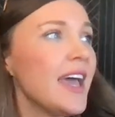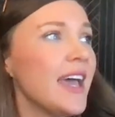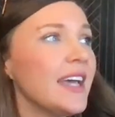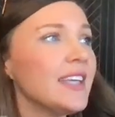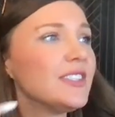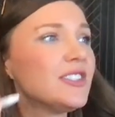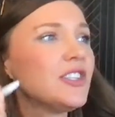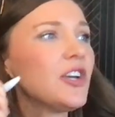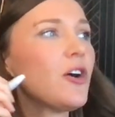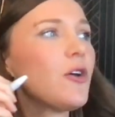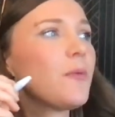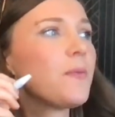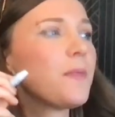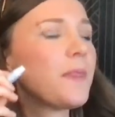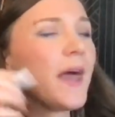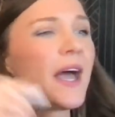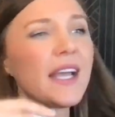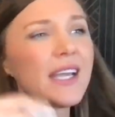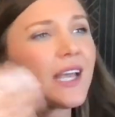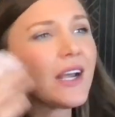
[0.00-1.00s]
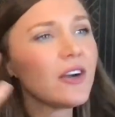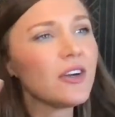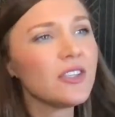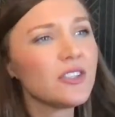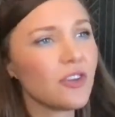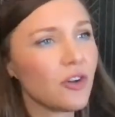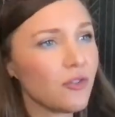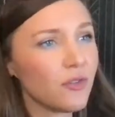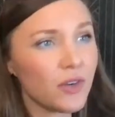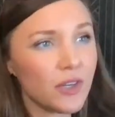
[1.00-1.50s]
And so that
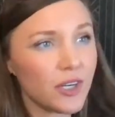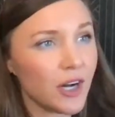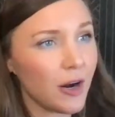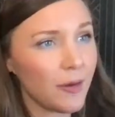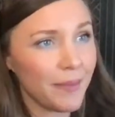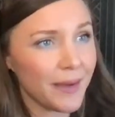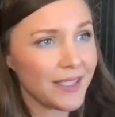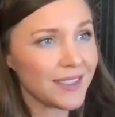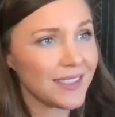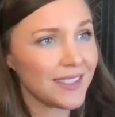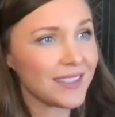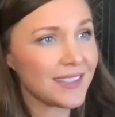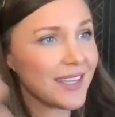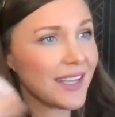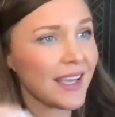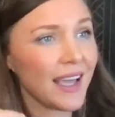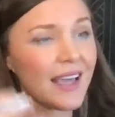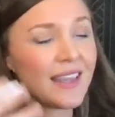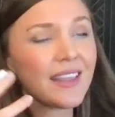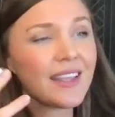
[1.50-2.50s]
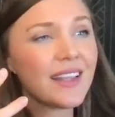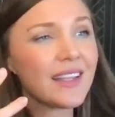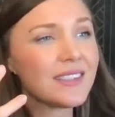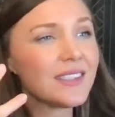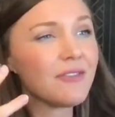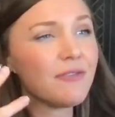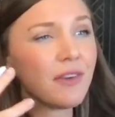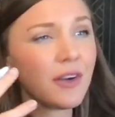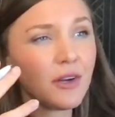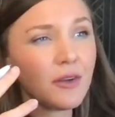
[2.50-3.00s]
carries over in our business. Like, I think that's
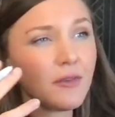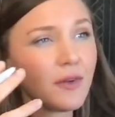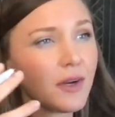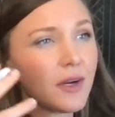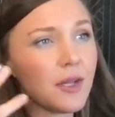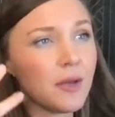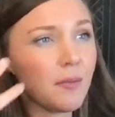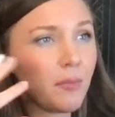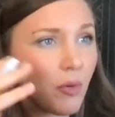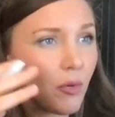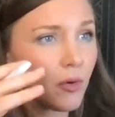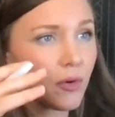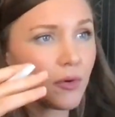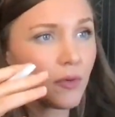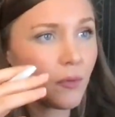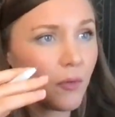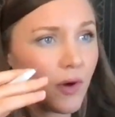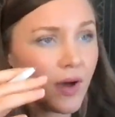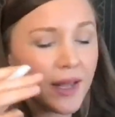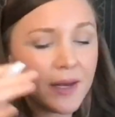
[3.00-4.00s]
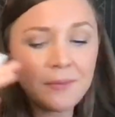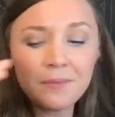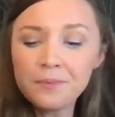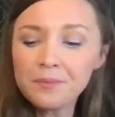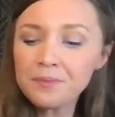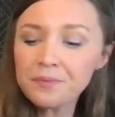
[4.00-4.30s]
a very, very important one.